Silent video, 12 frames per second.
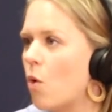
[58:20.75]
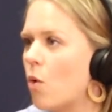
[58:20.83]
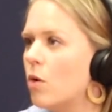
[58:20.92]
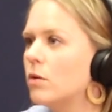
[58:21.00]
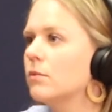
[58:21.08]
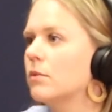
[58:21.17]

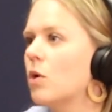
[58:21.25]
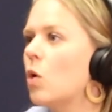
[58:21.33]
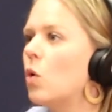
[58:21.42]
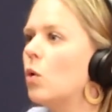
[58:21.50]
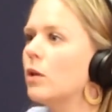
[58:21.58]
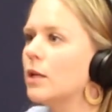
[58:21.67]

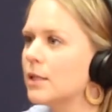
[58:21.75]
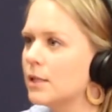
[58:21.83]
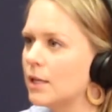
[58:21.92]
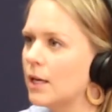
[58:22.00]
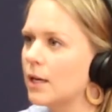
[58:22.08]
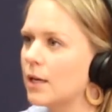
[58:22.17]

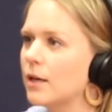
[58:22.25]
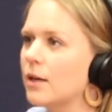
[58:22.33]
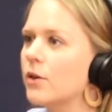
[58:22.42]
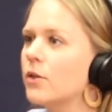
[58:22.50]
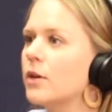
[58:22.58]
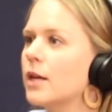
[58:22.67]

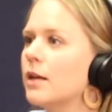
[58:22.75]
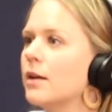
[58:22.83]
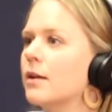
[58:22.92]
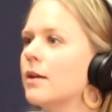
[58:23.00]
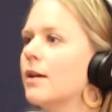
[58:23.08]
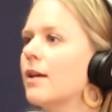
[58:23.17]
holistic. You're looking
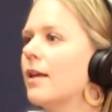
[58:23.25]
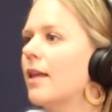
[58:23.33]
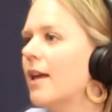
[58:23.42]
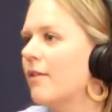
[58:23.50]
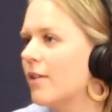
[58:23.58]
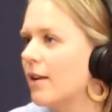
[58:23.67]
at
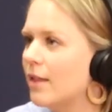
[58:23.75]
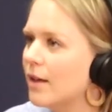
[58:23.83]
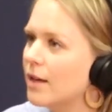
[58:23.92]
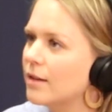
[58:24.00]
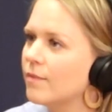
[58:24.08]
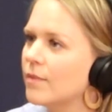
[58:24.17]

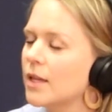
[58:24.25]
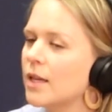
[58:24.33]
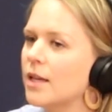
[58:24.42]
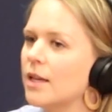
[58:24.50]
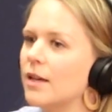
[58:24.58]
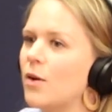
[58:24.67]
everything.
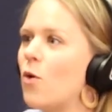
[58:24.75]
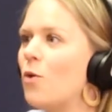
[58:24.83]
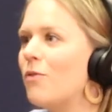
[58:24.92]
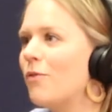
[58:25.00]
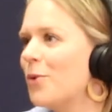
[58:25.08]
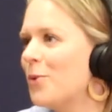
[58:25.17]

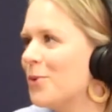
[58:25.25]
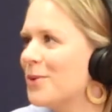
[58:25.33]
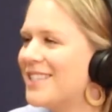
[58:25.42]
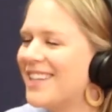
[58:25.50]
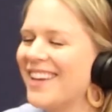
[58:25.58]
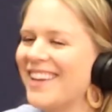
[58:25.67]
Whole
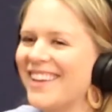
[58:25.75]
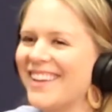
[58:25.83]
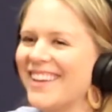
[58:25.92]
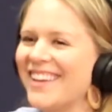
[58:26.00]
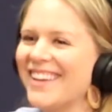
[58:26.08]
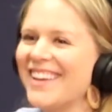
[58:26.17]
foods,
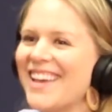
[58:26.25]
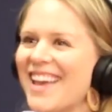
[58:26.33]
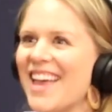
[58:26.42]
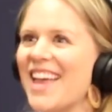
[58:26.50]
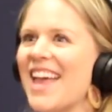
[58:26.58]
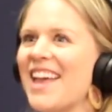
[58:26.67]

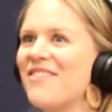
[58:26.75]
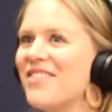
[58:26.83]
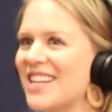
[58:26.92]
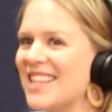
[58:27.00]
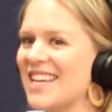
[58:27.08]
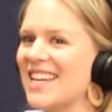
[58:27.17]

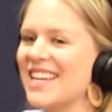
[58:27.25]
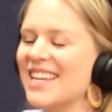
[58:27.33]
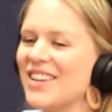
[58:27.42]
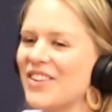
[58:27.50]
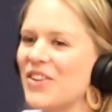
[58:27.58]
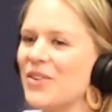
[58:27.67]

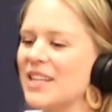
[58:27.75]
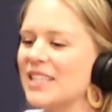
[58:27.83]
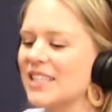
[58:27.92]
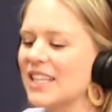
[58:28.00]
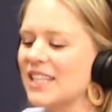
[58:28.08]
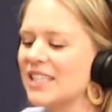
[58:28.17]
everything,
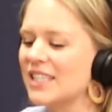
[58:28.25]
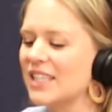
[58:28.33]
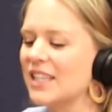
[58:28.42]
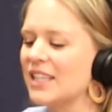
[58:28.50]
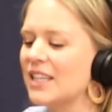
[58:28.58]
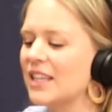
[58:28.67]
it's
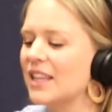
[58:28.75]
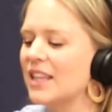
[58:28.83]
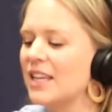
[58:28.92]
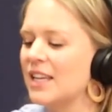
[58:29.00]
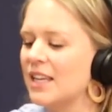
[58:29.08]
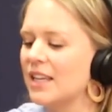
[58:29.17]

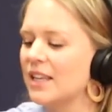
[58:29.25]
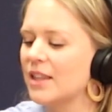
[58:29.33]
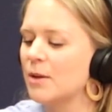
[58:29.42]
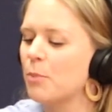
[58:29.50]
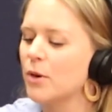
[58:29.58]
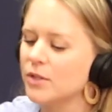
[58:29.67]

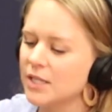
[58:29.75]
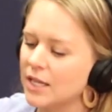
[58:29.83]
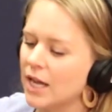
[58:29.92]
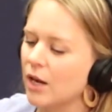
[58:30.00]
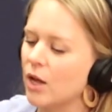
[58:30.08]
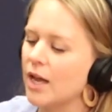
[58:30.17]
the
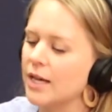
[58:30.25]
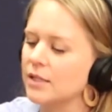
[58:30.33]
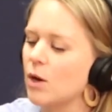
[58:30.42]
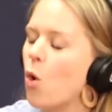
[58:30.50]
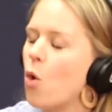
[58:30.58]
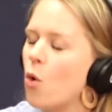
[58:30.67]
person
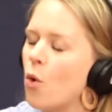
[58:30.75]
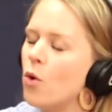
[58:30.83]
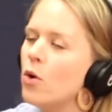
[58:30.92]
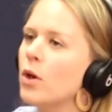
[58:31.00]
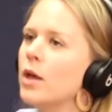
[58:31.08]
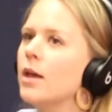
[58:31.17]
as a
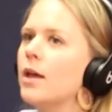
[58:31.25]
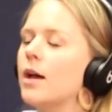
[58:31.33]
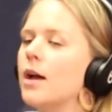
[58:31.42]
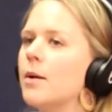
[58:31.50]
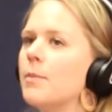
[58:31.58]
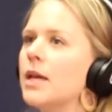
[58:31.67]
whole.
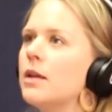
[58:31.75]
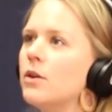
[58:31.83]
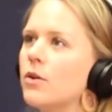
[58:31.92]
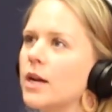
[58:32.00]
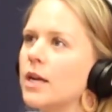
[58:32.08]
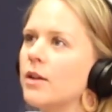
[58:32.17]

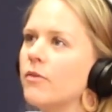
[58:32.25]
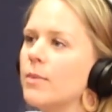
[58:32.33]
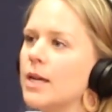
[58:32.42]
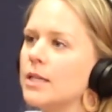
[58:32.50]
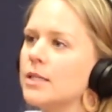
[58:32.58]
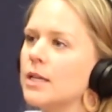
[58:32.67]
Integrative
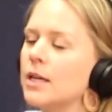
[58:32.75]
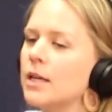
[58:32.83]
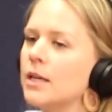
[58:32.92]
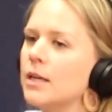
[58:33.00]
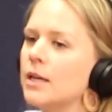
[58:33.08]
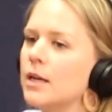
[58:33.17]

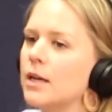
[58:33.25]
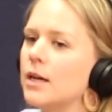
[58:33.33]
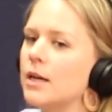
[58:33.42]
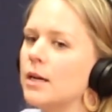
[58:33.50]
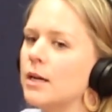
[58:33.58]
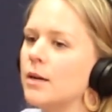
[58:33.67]
medicine
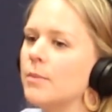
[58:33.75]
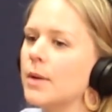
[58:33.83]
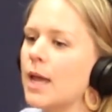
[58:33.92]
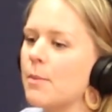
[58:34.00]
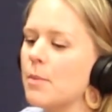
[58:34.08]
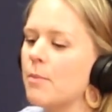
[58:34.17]

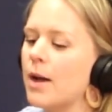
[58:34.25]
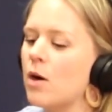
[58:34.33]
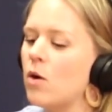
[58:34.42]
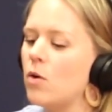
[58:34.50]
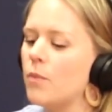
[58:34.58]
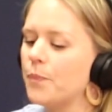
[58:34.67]
came
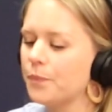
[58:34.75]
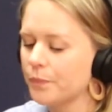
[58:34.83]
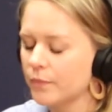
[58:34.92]
about